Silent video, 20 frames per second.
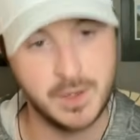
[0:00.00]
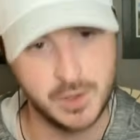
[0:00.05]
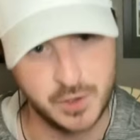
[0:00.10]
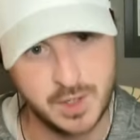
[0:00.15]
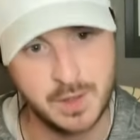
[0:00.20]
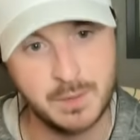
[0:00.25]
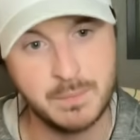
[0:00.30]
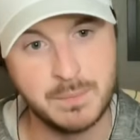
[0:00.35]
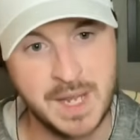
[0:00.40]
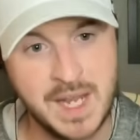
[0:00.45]
You
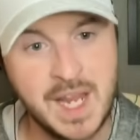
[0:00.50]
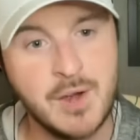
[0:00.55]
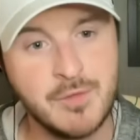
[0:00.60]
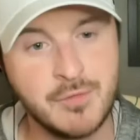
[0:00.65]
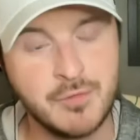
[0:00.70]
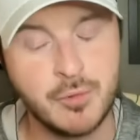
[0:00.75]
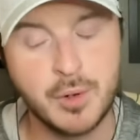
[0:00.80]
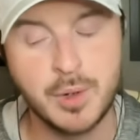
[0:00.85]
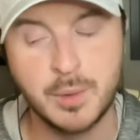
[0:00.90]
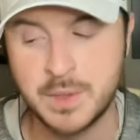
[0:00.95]
can make up
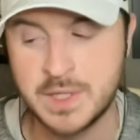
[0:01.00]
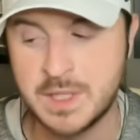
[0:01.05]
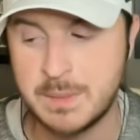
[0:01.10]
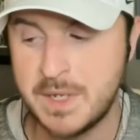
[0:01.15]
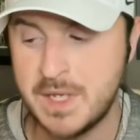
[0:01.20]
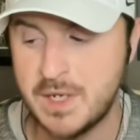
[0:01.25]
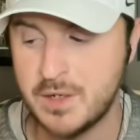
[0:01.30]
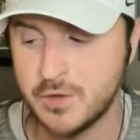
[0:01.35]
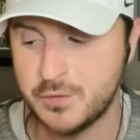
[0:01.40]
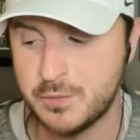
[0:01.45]
for it with the
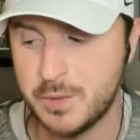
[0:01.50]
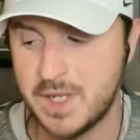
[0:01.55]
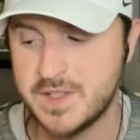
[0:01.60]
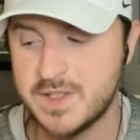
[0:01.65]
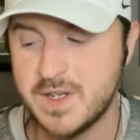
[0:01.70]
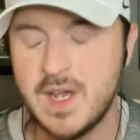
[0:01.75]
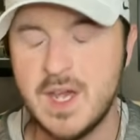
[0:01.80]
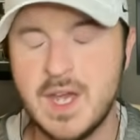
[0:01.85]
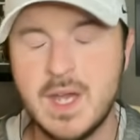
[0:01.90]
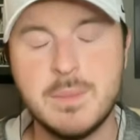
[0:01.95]
Beatles
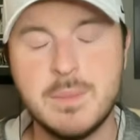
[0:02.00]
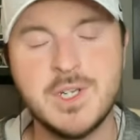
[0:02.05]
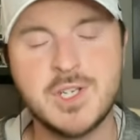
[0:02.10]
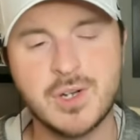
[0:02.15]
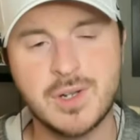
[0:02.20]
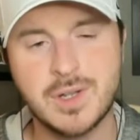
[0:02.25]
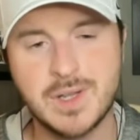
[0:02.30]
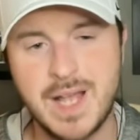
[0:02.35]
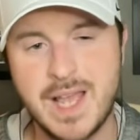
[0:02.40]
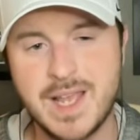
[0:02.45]
ones. Be
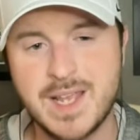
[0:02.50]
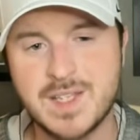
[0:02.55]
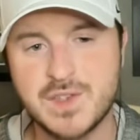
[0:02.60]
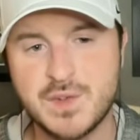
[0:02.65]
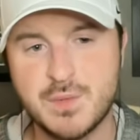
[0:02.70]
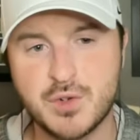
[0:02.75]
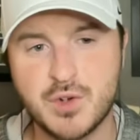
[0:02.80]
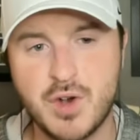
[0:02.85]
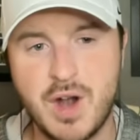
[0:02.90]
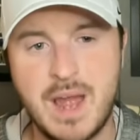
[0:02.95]
sure to like and
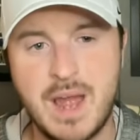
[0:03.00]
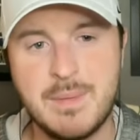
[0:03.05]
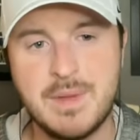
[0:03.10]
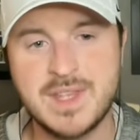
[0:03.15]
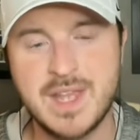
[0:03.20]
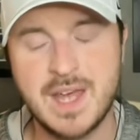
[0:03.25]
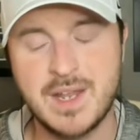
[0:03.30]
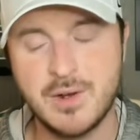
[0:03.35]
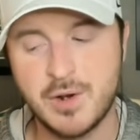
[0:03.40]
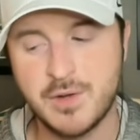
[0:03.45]
subscribe.
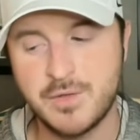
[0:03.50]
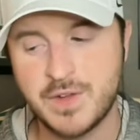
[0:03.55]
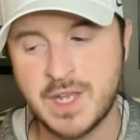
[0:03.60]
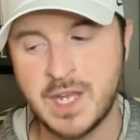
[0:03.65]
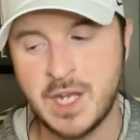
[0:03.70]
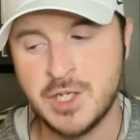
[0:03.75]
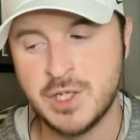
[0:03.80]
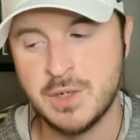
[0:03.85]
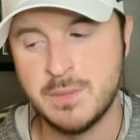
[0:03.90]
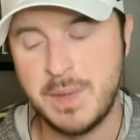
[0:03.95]
Hit that
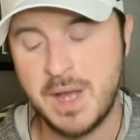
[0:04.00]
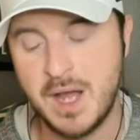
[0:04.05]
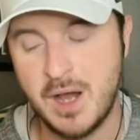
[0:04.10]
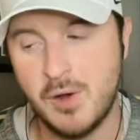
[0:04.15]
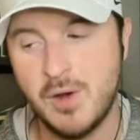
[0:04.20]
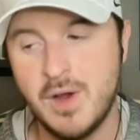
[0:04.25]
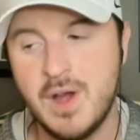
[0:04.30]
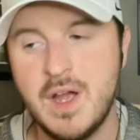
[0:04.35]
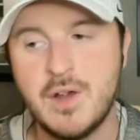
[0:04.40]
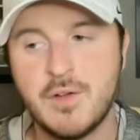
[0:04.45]
notification
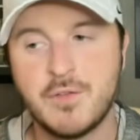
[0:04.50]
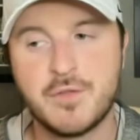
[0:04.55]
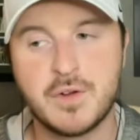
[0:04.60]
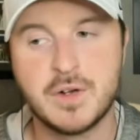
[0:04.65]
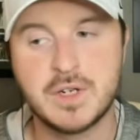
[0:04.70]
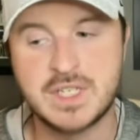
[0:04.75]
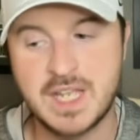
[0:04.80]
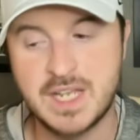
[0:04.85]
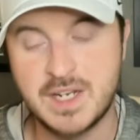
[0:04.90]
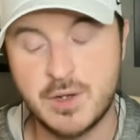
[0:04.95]
bell
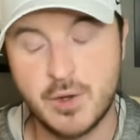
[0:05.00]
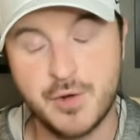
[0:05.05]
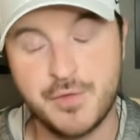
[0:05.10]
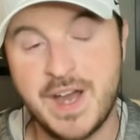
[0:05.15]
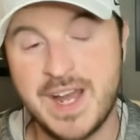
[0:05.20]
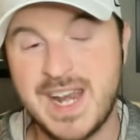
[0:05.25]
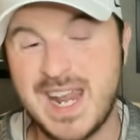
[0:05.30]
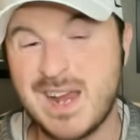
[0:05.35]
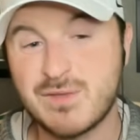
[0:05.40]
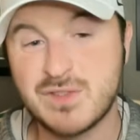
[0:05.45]
to get
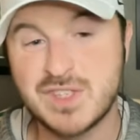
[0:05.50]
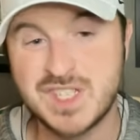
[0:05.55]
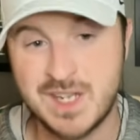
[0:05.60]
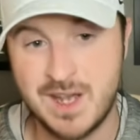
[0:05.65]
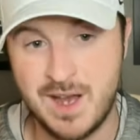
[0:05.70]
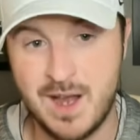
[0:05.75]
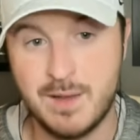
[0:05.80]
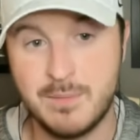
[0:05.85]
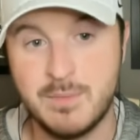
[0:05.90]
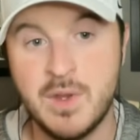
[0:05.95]
notified every
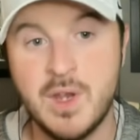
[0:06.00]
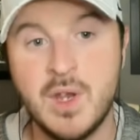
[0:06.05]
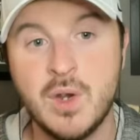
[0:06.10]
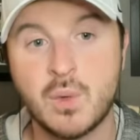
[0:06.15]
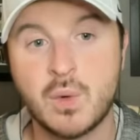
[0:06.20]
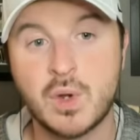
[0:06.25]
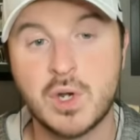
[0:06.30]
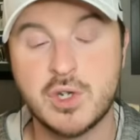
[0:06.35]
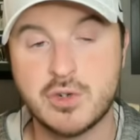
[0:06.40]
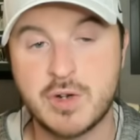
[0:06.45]
time
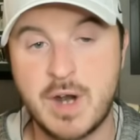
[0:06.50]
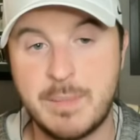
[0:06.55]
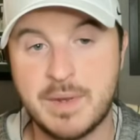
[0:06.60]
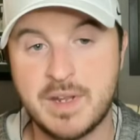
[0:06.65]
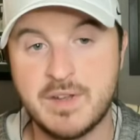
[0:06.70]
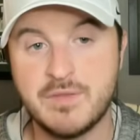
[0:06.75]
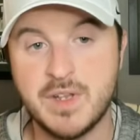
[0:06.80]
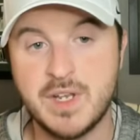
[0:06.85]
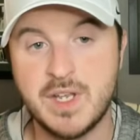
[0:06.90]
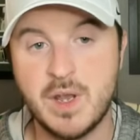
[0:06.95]
we're
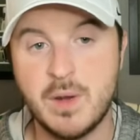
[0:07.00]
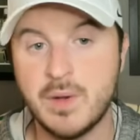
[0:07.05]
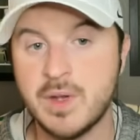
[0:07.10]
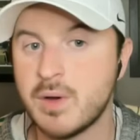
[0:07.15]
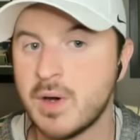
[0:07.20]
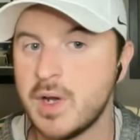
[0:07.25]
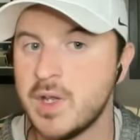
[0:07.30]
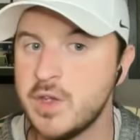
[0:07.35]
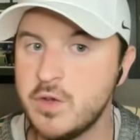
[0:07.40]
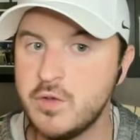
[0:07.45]
dropping a video
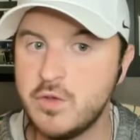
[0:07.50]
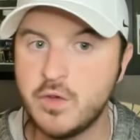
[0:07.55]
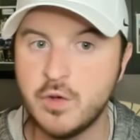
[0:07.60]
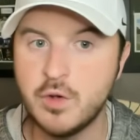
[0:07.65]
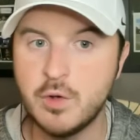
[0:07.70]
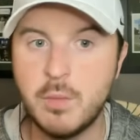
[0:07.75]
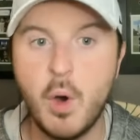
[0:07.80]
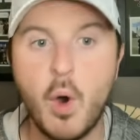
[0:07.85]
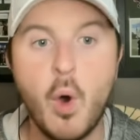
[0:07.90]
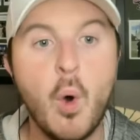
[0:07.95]
here on
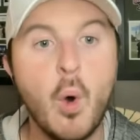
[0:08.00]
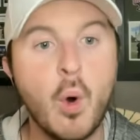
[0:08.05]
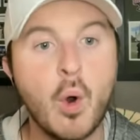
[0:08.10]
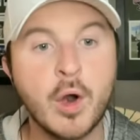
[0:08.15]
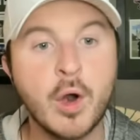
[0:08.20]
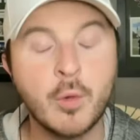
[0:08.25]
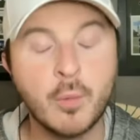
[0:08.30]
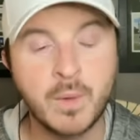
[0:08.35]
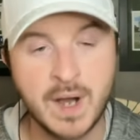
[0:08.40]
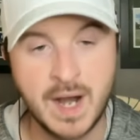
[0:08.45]
YouTube
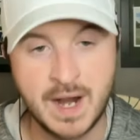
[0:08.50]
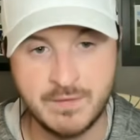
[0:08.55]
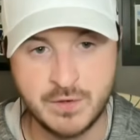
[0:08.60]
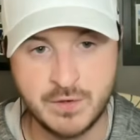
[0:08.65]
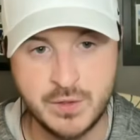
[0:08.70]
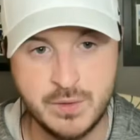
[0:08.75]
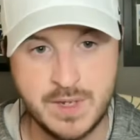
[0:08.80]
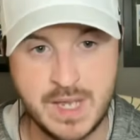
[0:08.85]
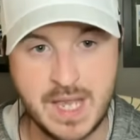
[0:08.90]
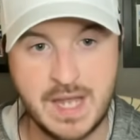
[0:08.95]
or wherever
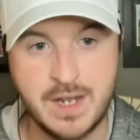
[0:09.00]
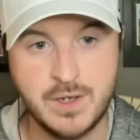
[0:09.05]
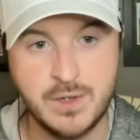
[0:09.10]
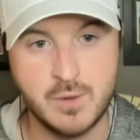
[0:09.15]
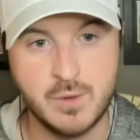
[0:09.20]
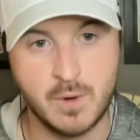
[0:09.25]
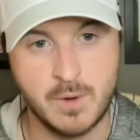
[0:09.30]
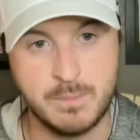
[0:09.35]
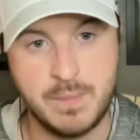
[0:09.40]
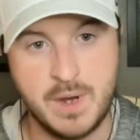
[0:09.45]
you get
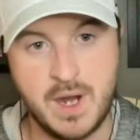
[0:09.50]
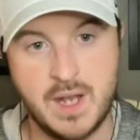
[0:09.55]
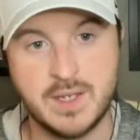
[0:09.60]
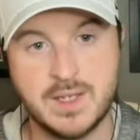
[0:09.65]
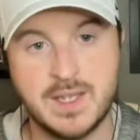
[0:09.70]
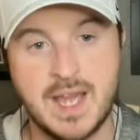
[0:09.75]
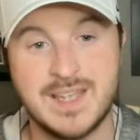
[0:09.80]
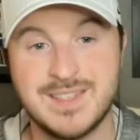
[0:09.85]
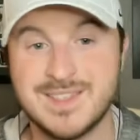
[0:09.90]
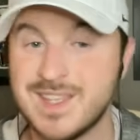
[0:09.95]
your
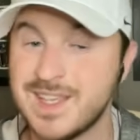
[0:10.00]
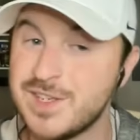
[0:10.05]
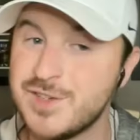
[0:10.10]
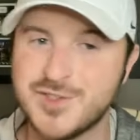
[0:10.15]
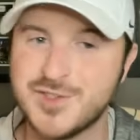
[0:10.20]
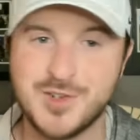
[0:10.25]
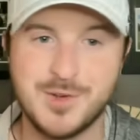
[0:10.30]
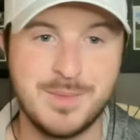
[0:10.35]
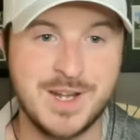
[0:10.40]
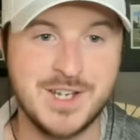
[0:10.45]
podcast. Thank you
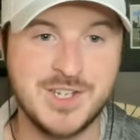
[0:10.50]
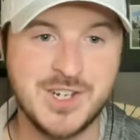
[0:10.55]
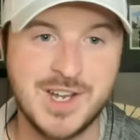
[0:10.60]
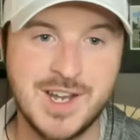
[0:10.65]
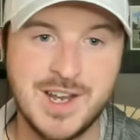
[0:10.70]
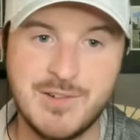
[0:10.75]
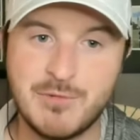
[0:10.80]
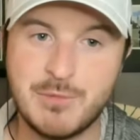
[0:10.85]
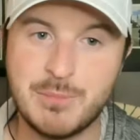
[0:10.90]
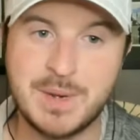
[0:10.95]
so much
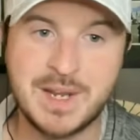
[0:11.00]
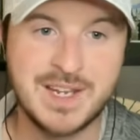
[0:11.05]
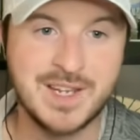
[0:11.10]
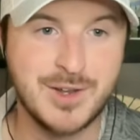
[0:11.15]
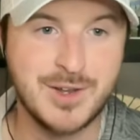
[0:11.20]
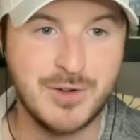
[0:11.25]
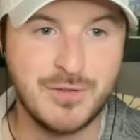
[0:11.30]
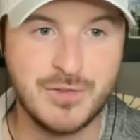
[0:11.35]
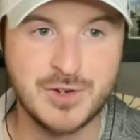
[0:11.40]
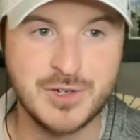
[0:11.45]
for making
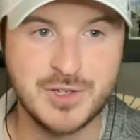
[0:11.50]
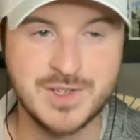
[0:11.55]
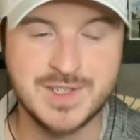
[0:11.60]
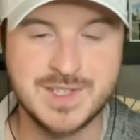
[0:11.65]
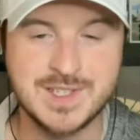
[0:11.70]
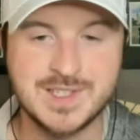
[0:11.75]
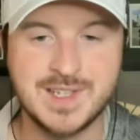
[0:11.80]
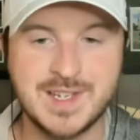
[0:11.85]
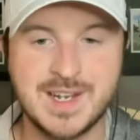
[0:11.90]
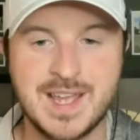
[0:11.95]
it your first
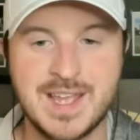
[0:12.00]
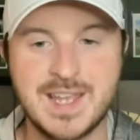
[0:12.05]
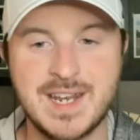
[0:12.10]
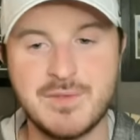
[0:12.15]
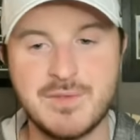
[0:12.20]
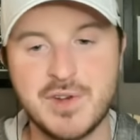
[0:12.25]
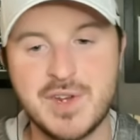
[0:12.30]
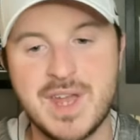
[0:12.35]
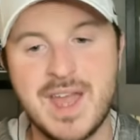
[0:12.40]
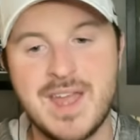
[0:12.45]
listen today and
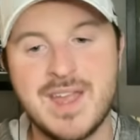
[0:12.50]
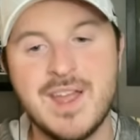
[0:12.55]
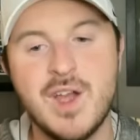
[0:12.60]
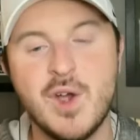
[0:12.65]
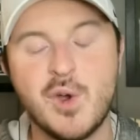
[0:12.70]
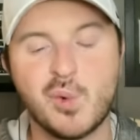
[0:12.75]
every day.